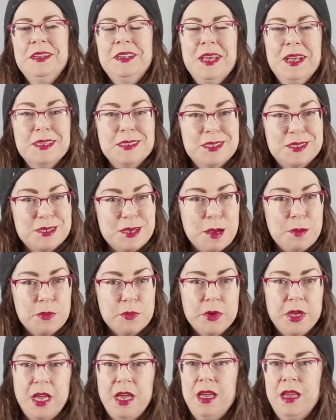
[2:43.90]
Next
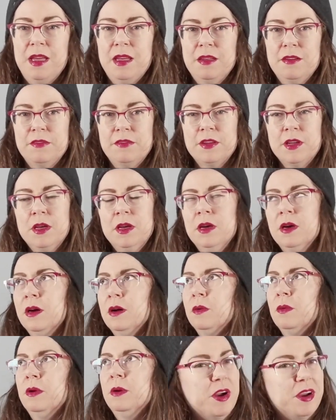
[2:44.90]
up, we have
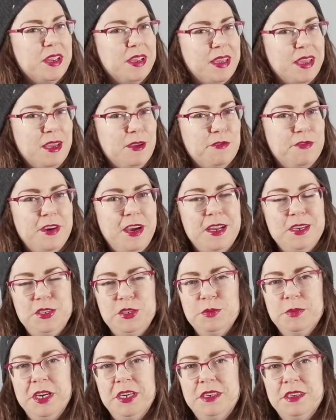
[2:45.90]
Where He Can't Find
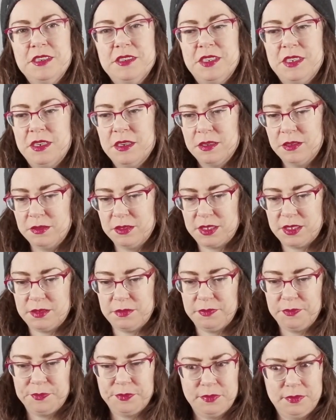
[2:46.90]
You by Darcy
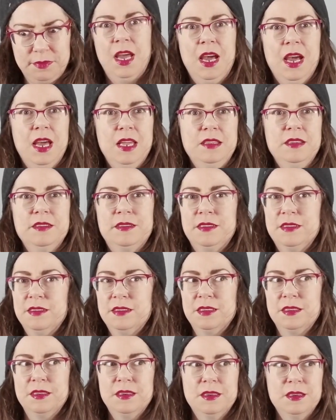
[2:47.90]
Coates. And this
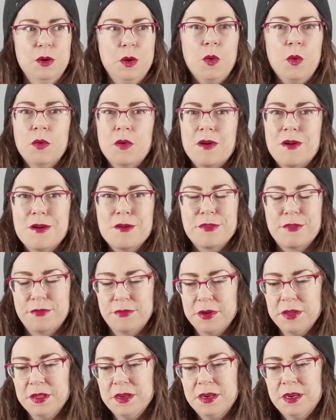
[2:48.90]
is a horror
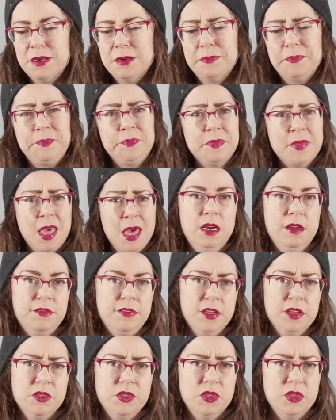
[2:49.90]
thriller, and it
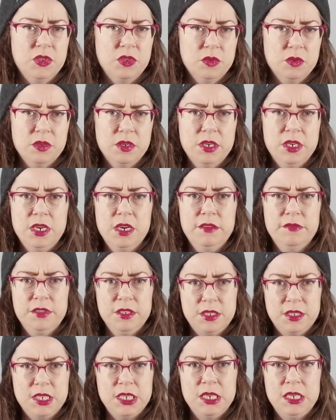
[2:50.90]
follows the story of
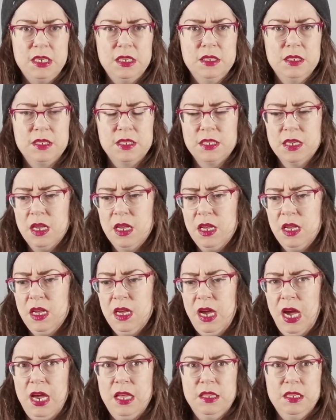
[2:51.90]
these teens
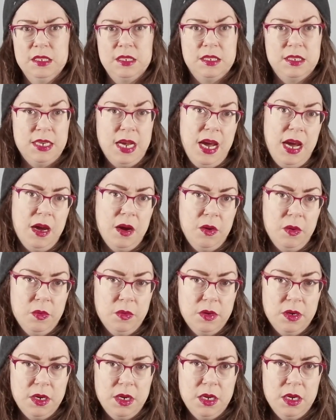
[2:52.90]
and this
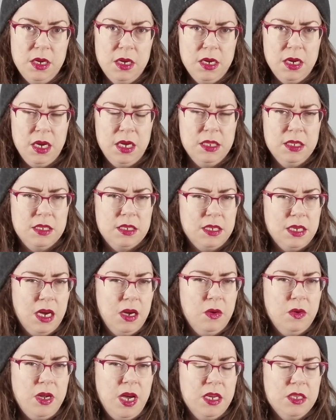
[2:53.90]
town. And this
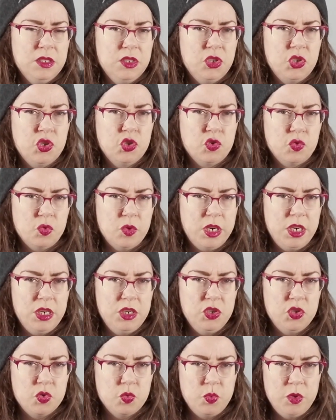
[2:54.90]
town has a
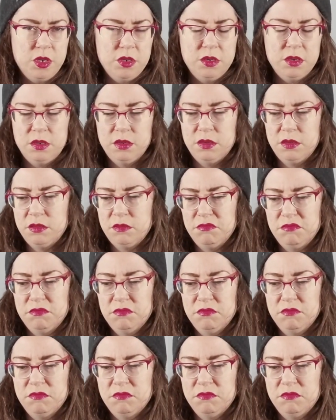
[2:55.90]
strange, weird